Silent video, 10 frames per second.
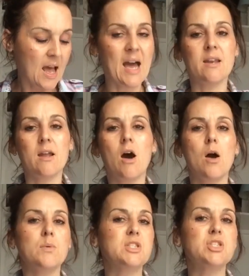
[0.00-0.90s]
And
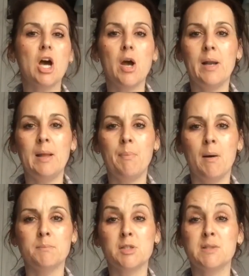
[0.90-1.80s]
I was totally
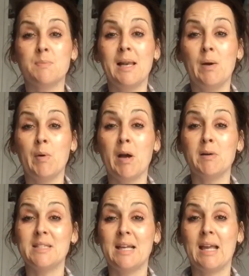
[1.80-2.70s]
bummed because my little
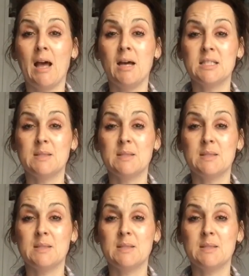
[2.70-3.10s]
girl didn't get her